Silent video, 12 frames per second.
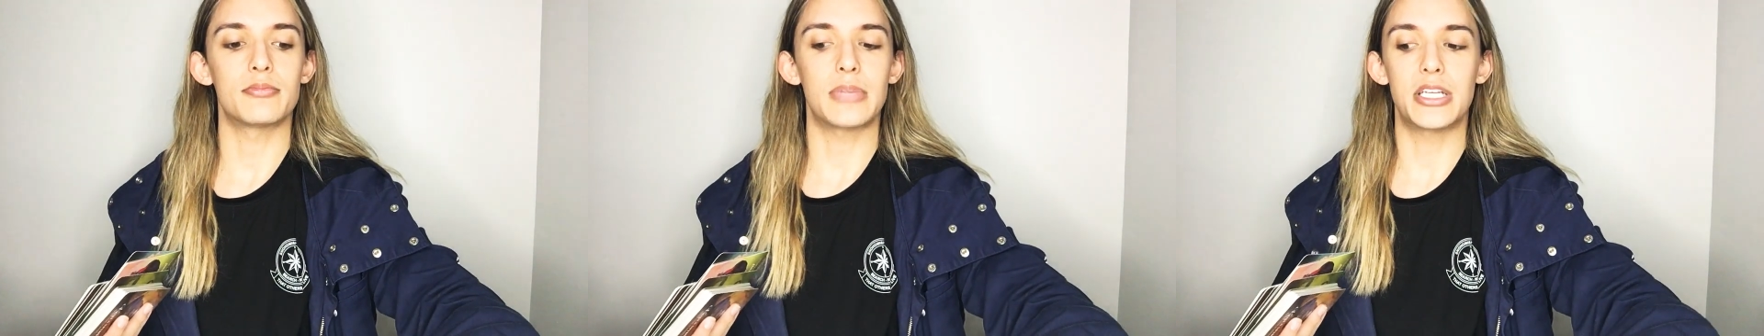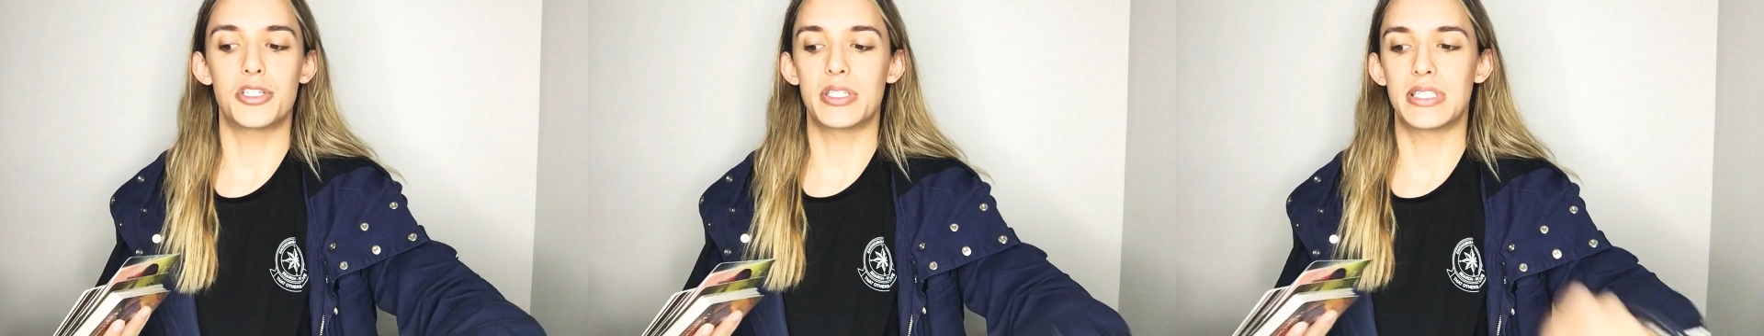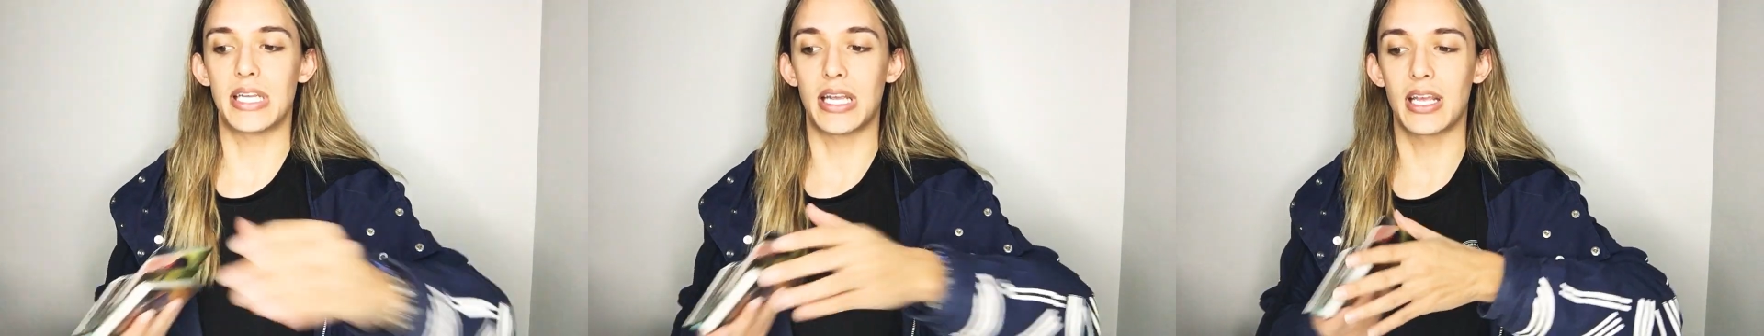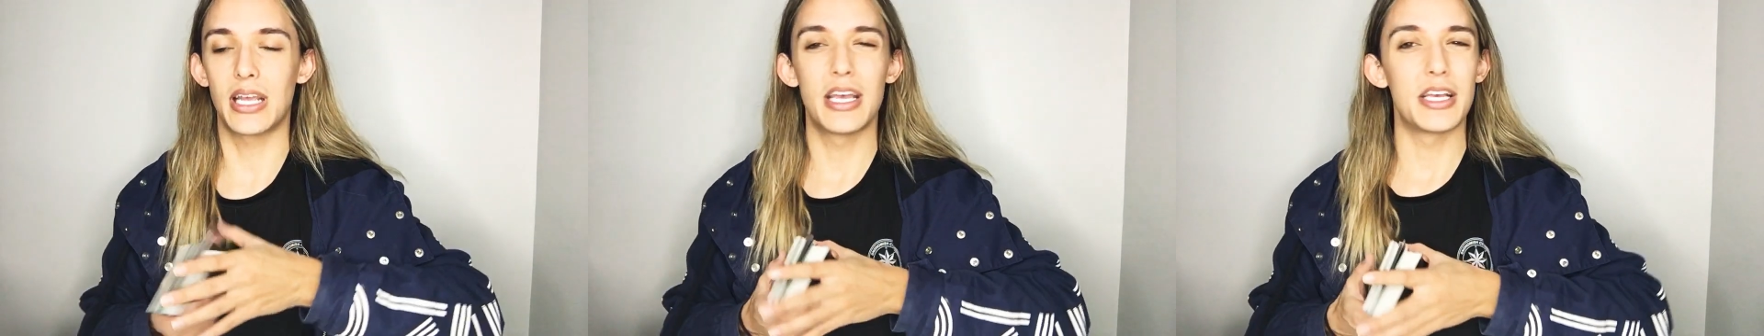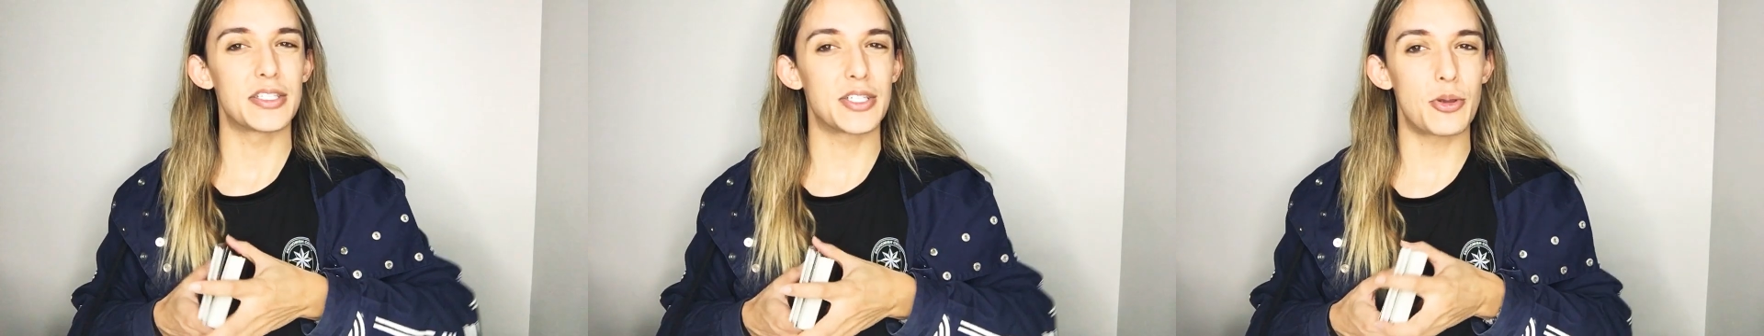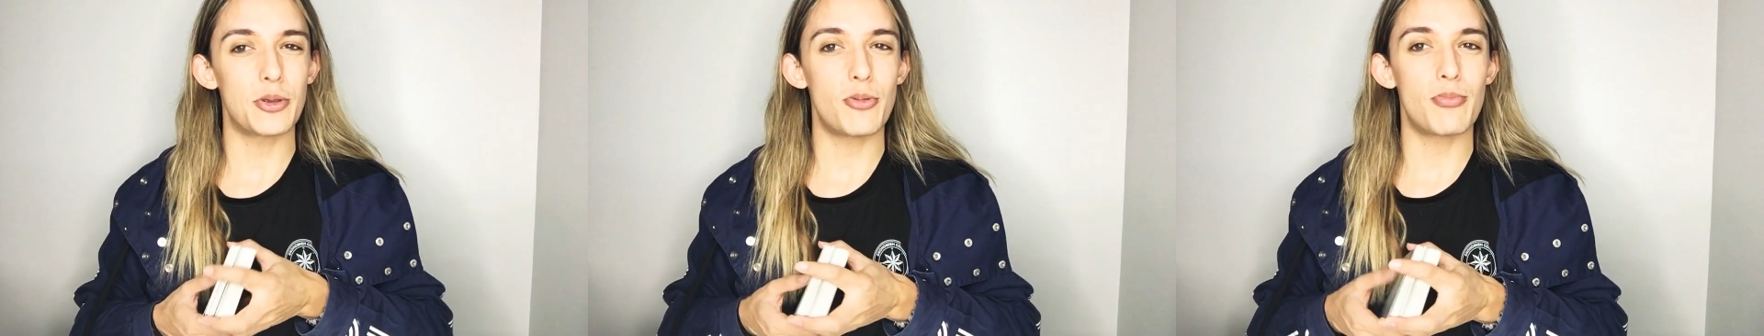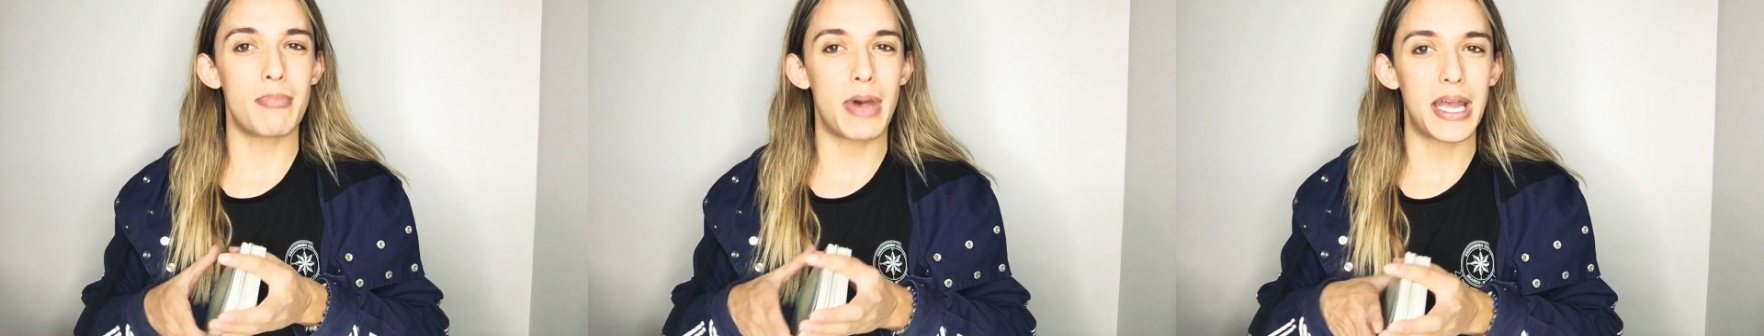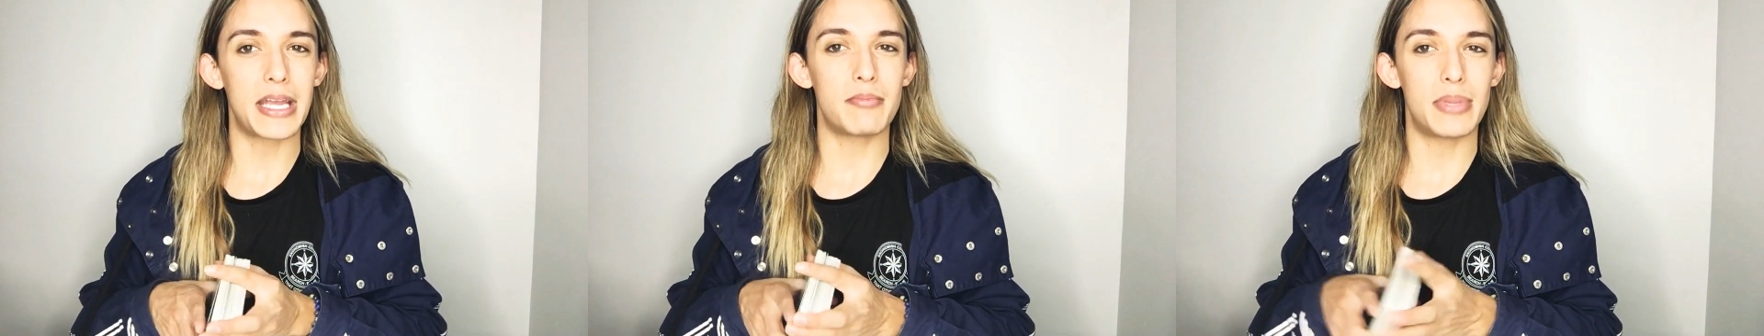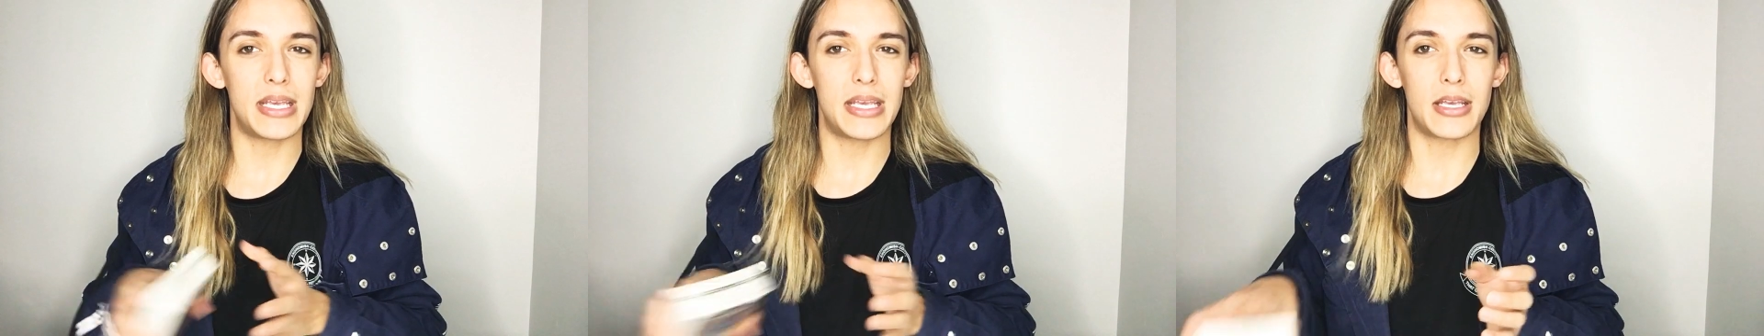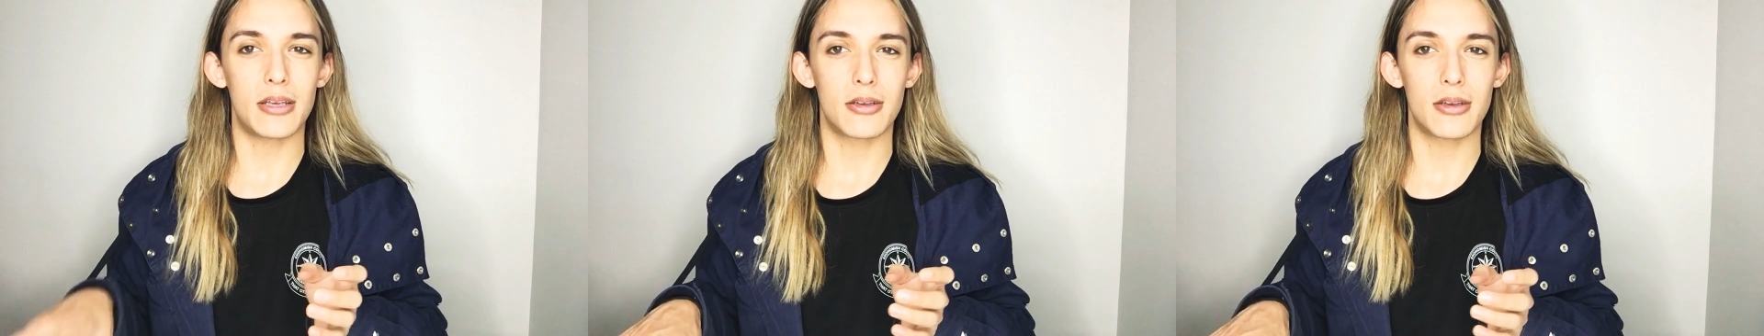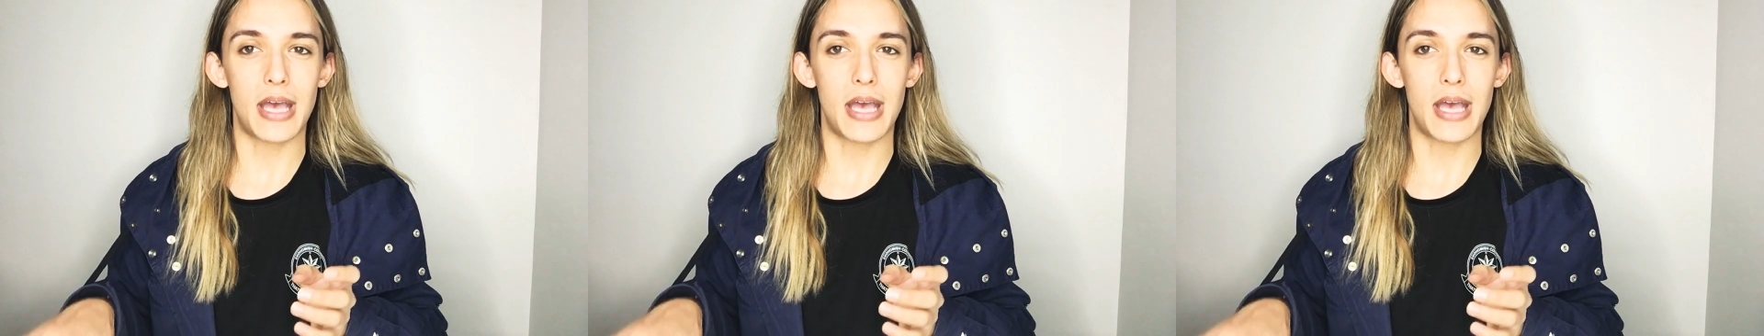Interesting. So you might be